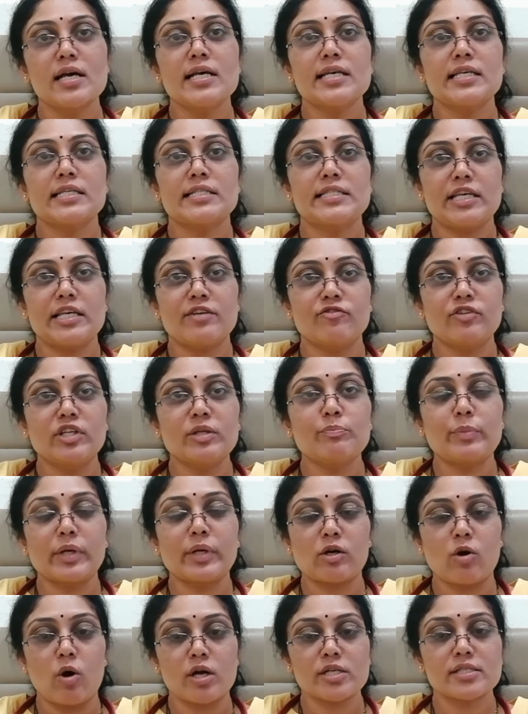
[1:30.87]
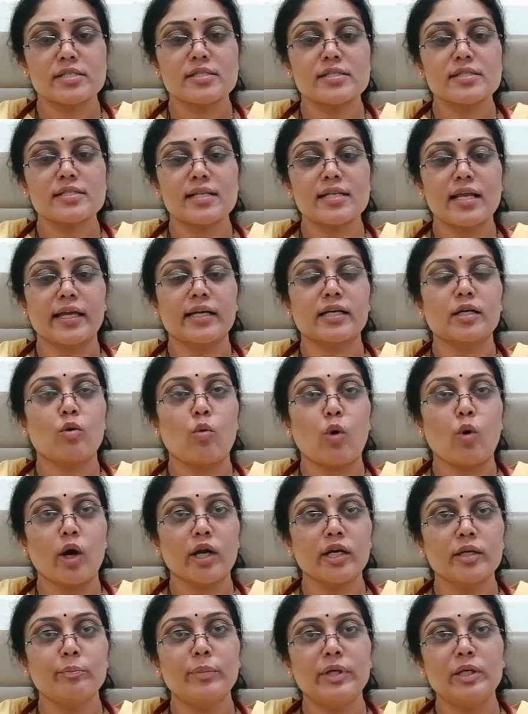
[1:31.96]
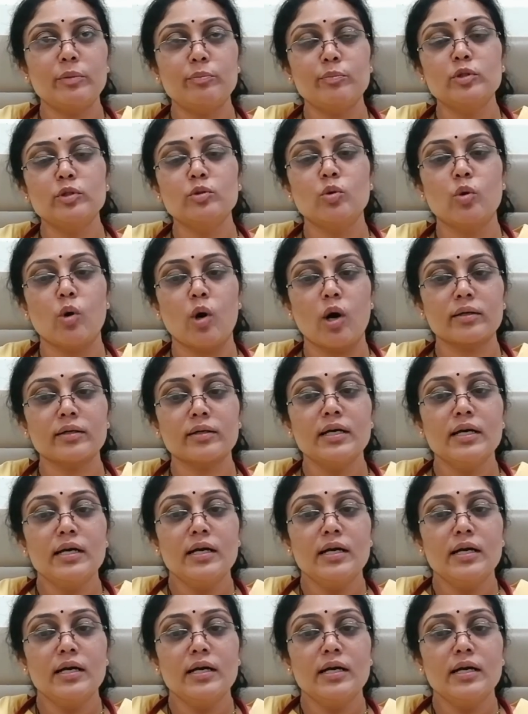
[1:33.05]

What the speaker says: safety precautions, like avoid people who are